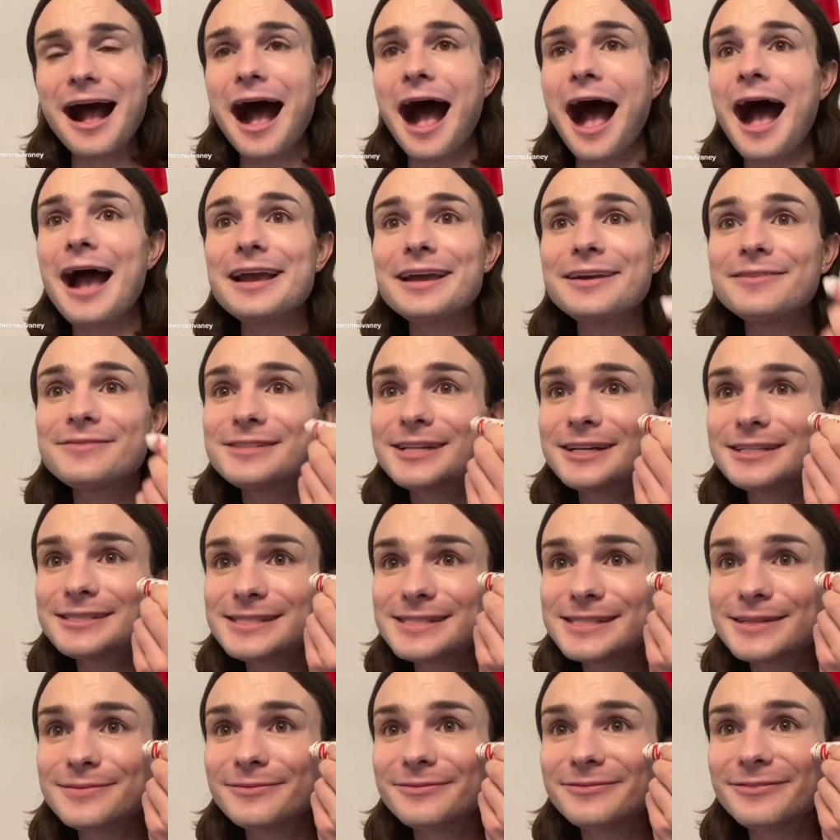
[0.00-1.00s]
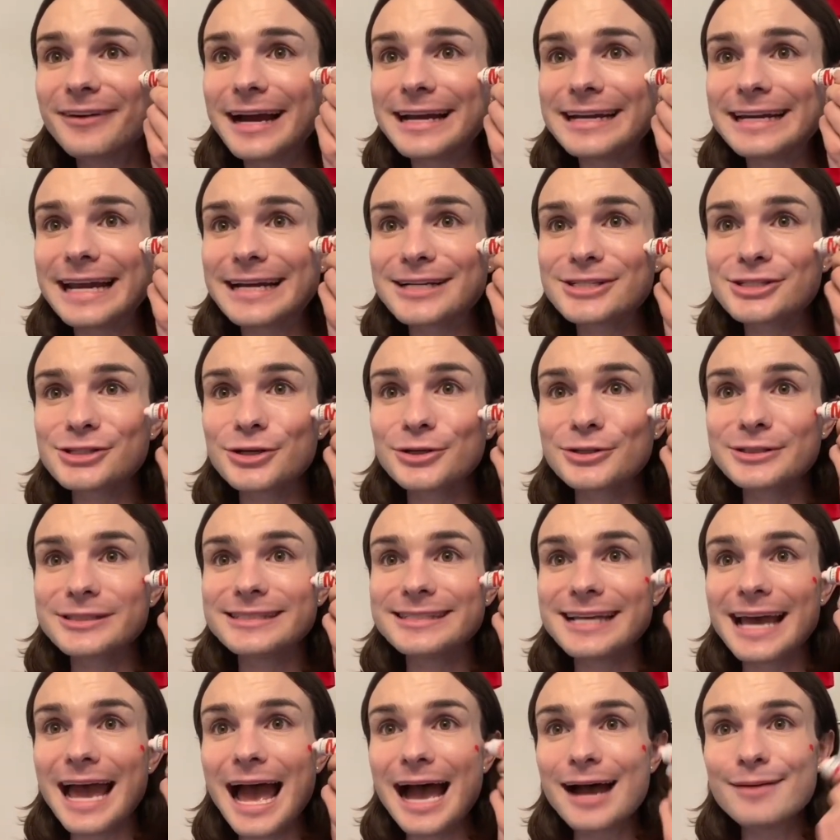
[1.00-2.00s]
I have done some financial
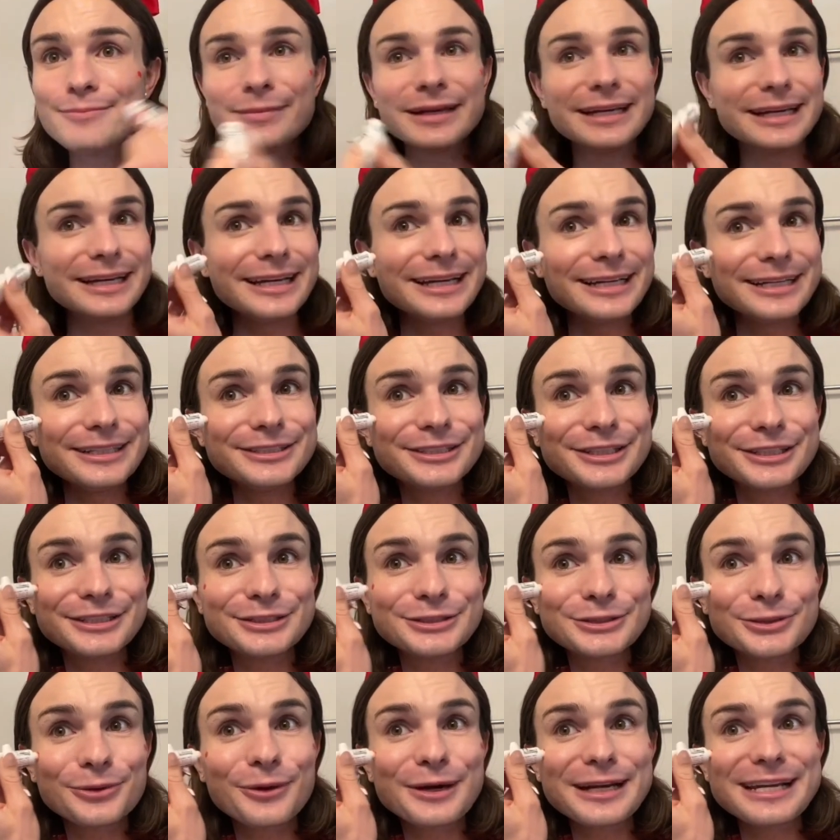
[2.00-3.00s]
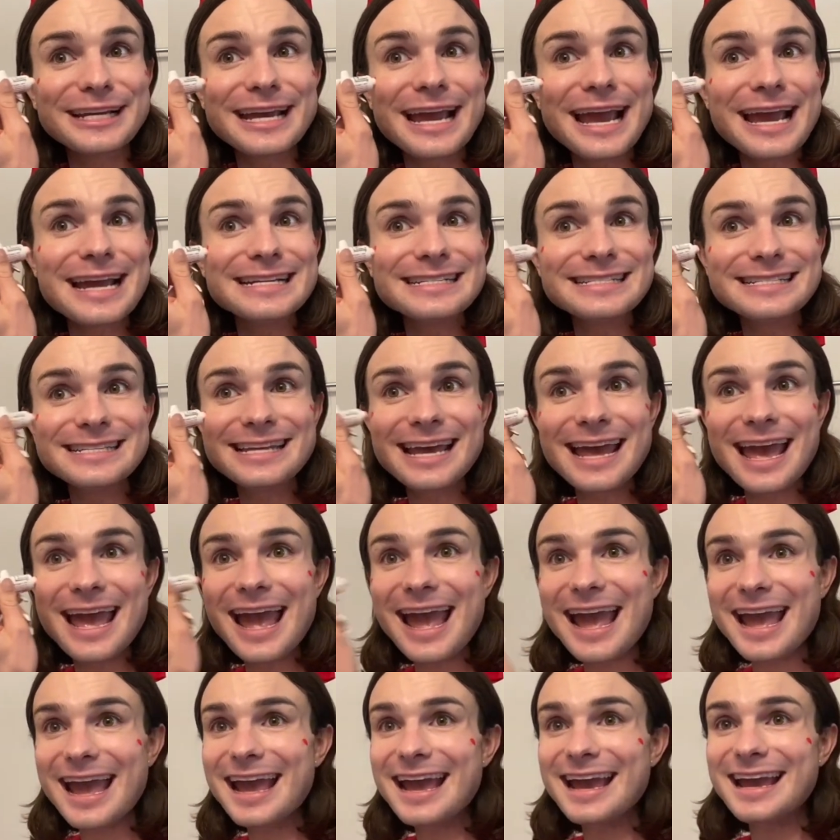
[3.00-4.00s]
damage in 28
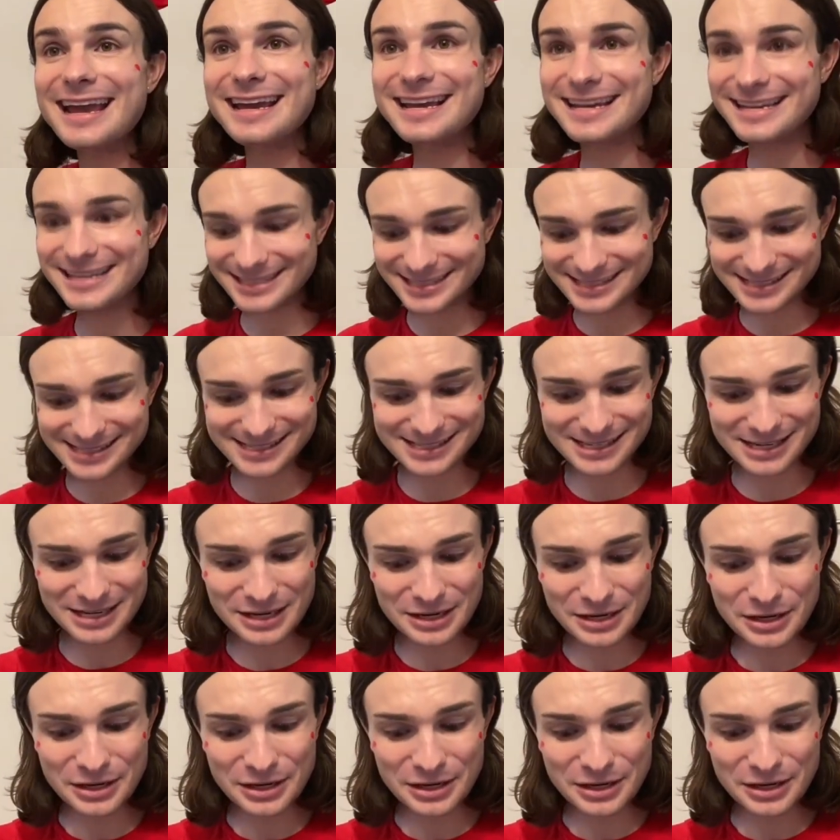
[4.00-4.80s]
days.